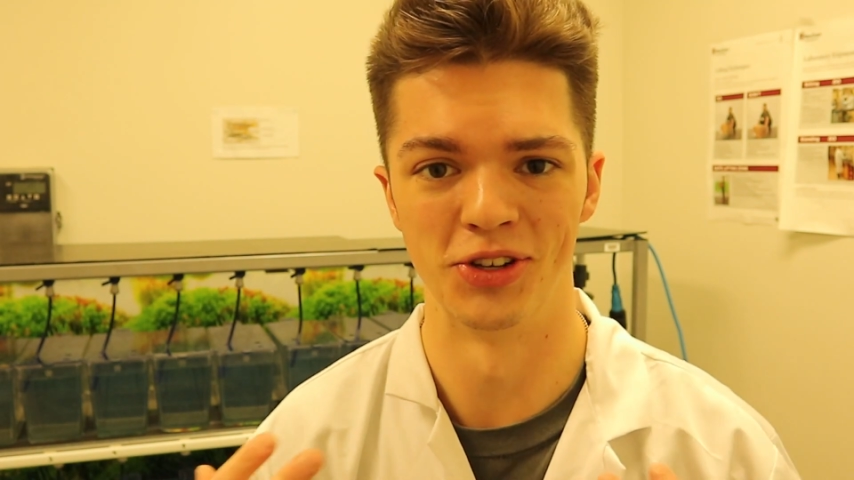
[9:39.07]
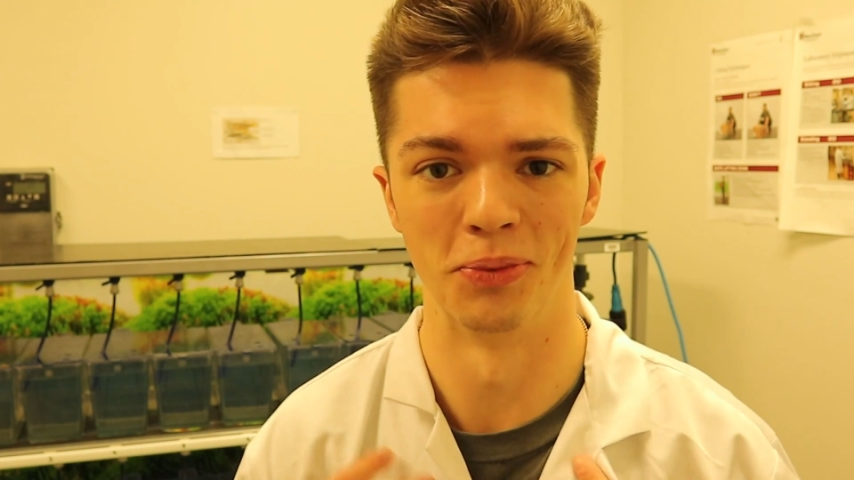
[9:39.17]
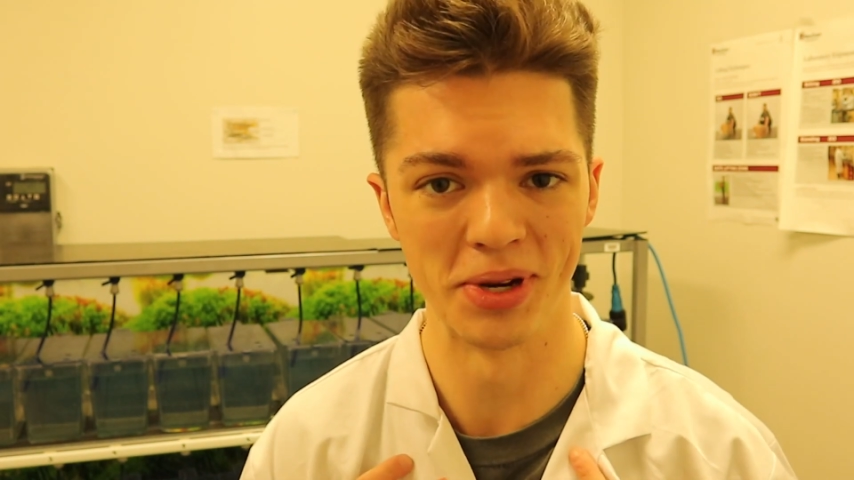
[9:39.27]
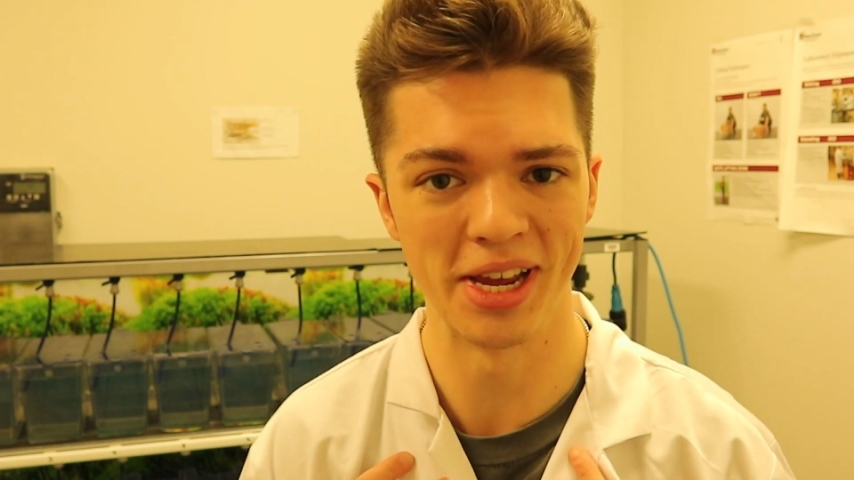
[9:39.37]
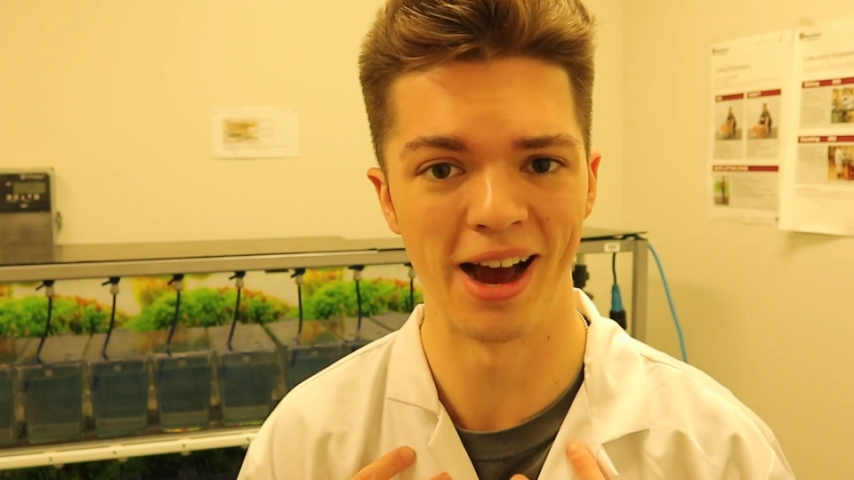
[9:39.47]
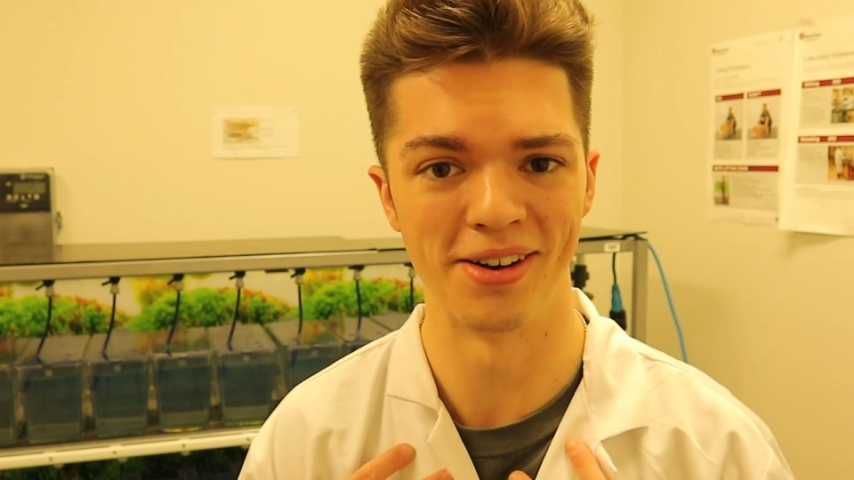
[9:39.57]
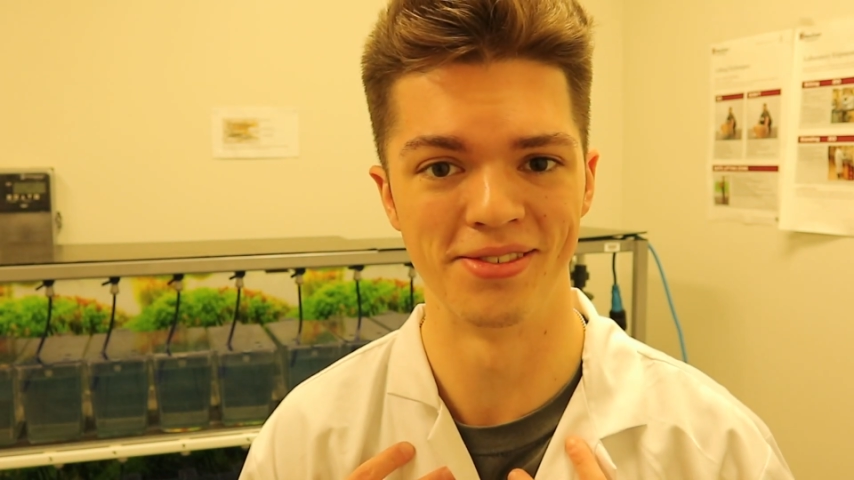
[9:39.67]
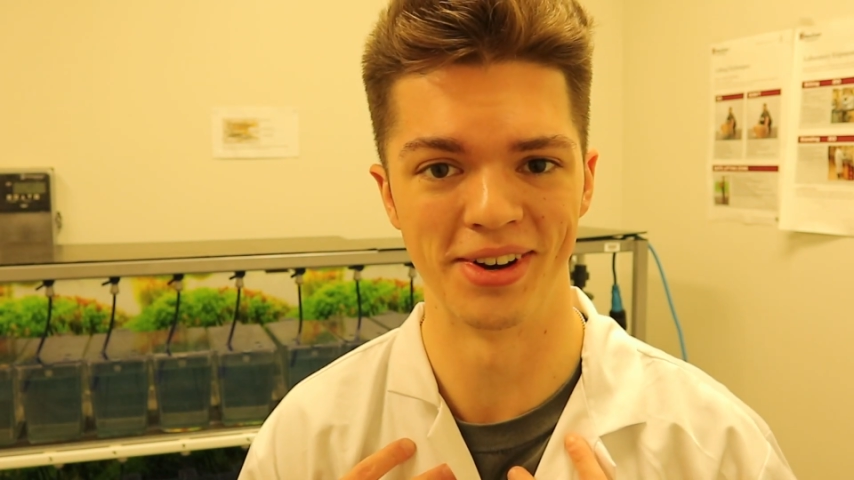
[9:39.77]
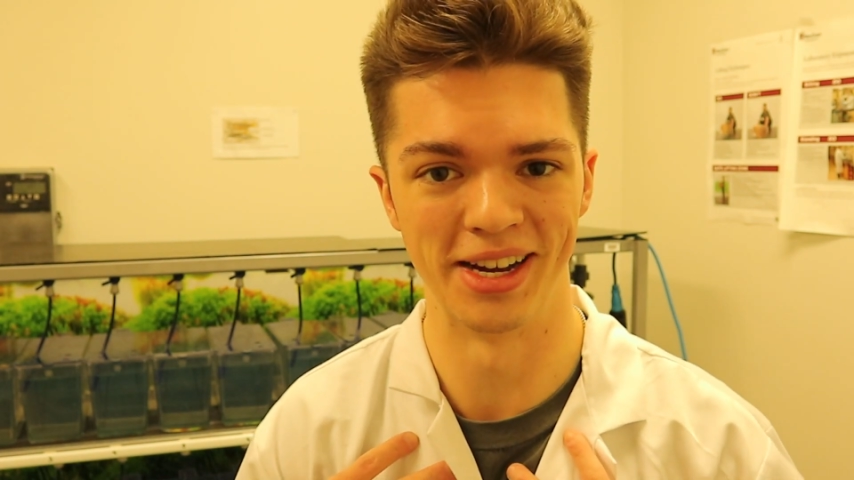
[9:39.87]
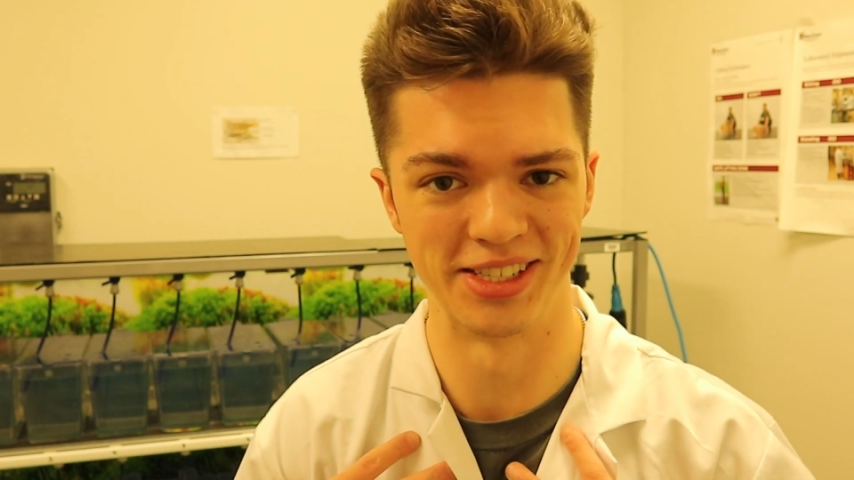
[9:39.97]
So we
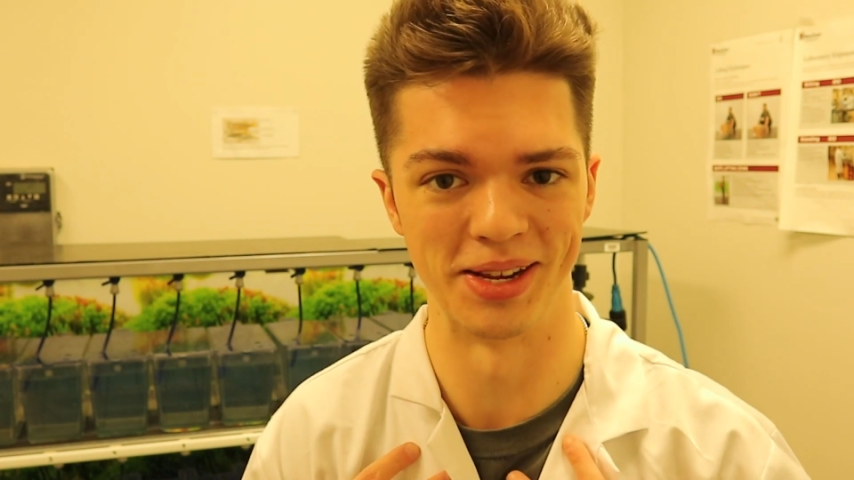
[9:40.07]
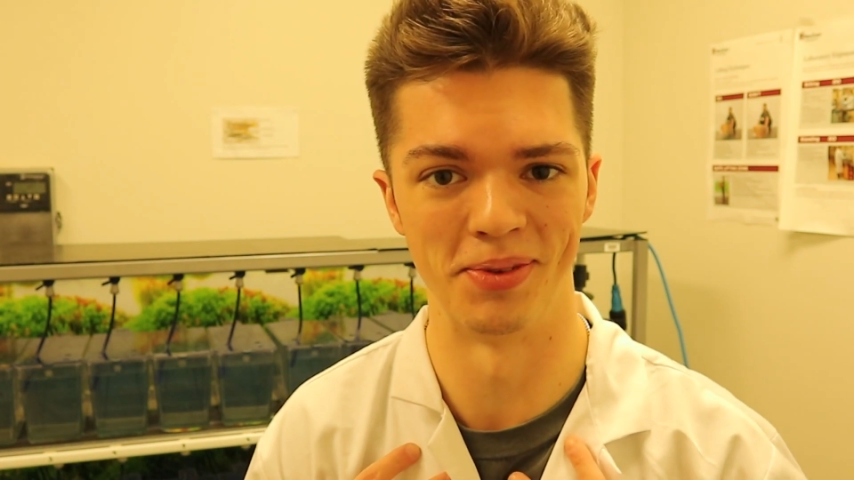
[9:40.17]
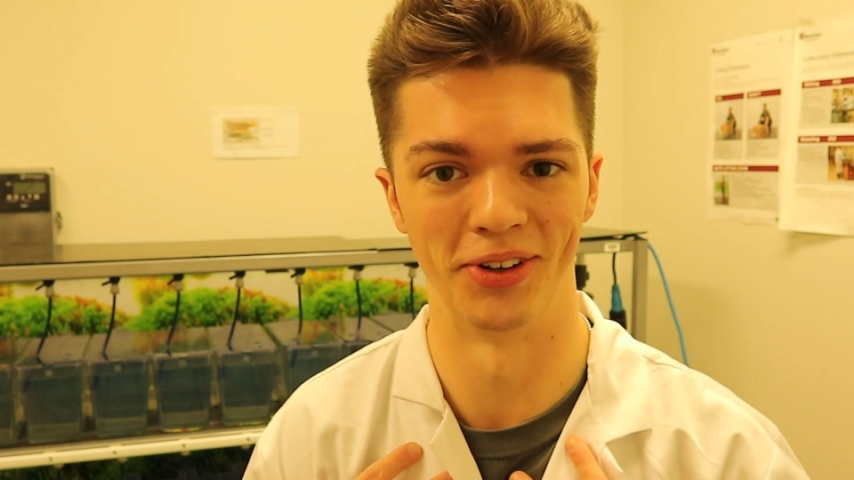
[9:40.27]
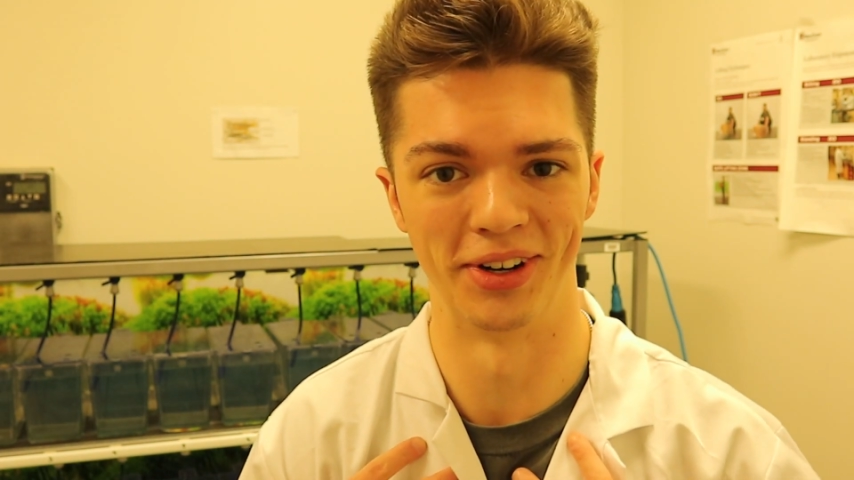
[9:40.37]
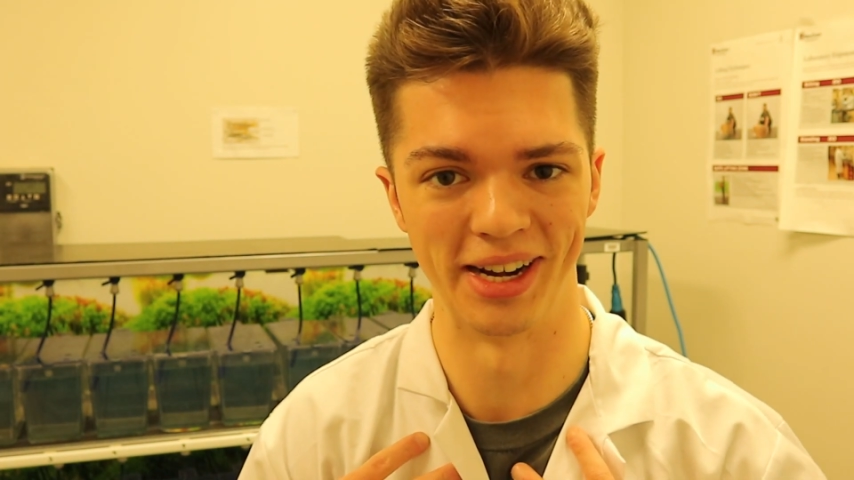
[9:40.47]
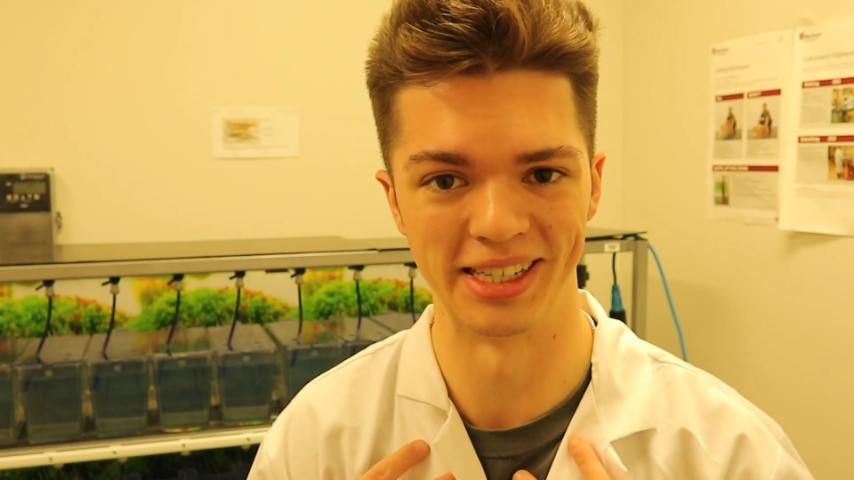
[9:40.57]
have a similar